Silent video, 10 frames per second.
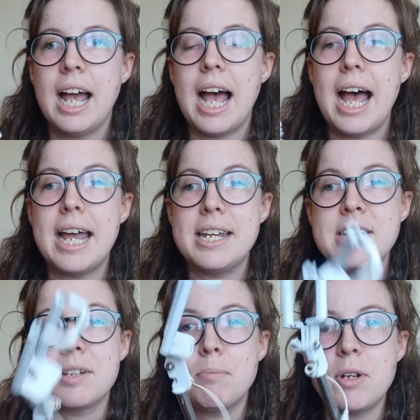
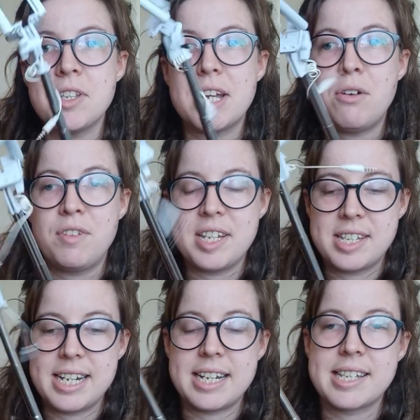And most selfie
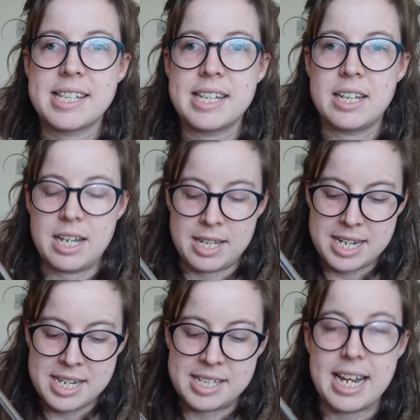sticks
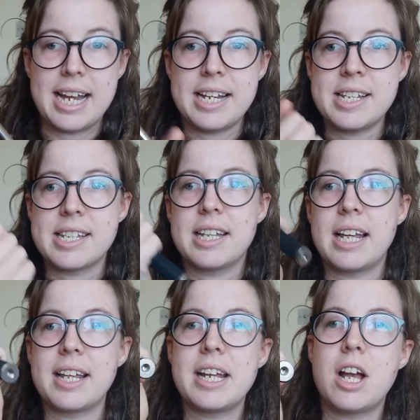these days,
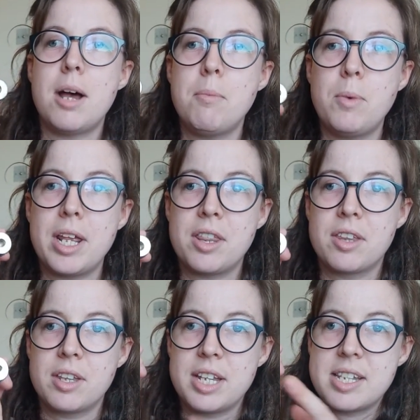they come
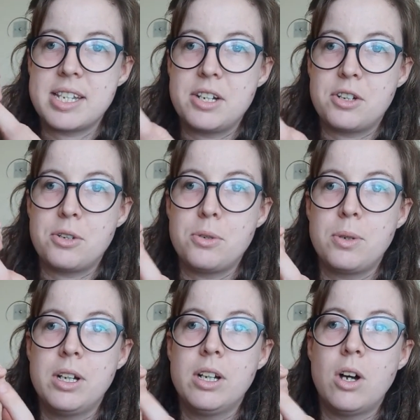with this little
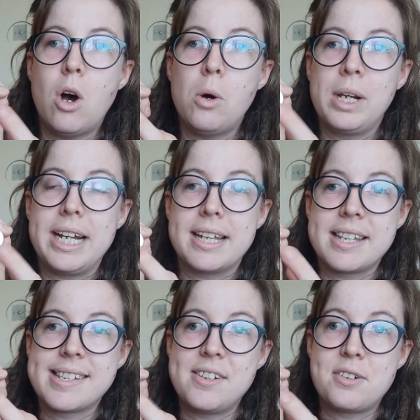hole here,
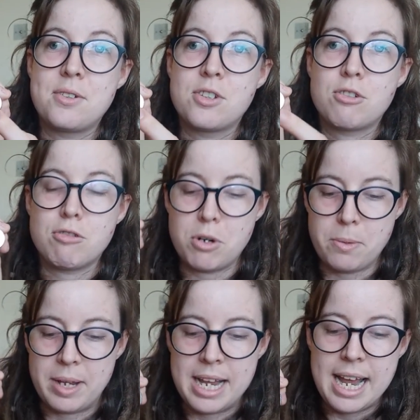this little
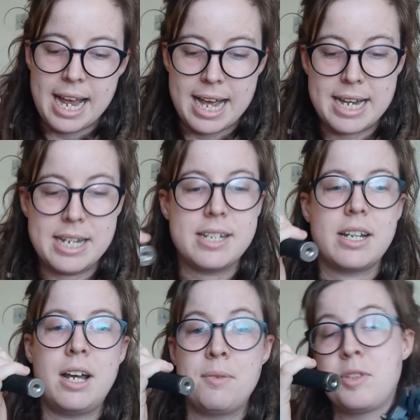screw, and
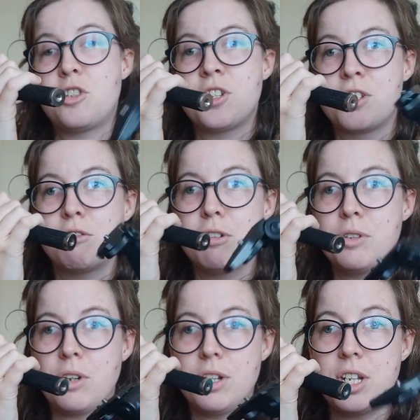I was just
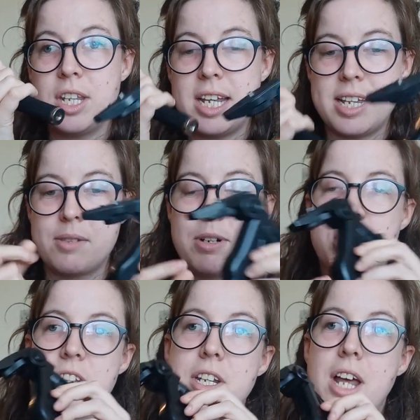screwed onto this,
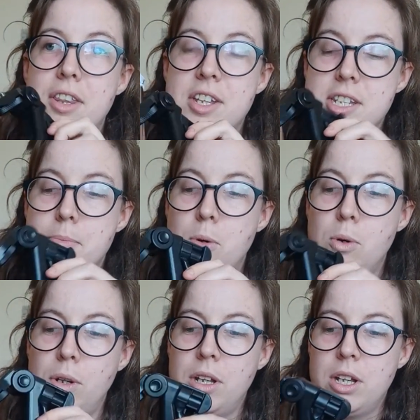which is another
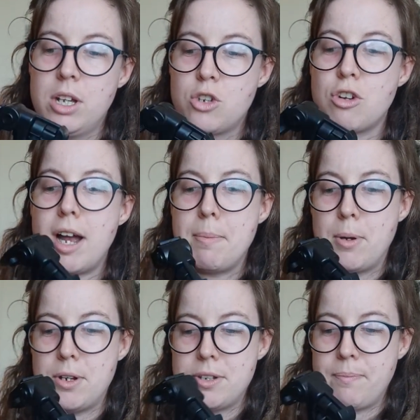small
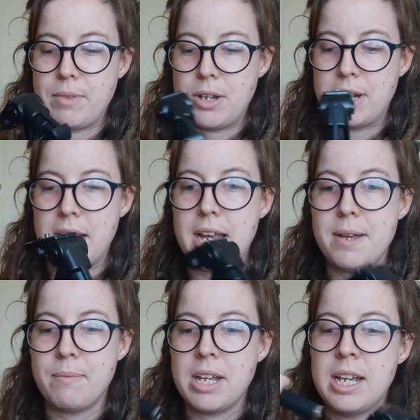tripod,
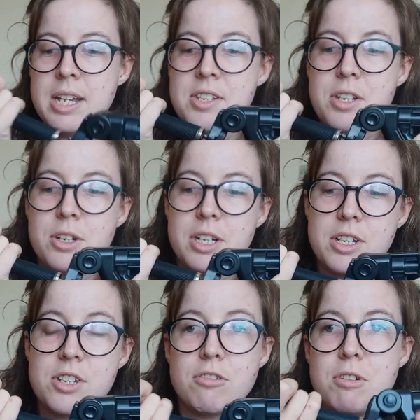okay? So you
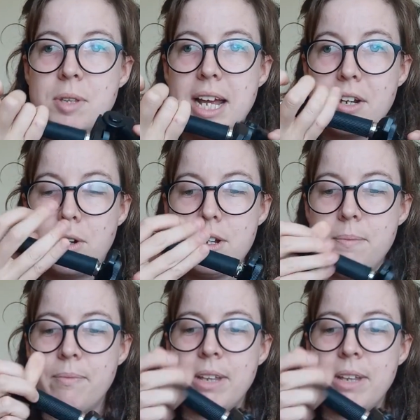can screw that on,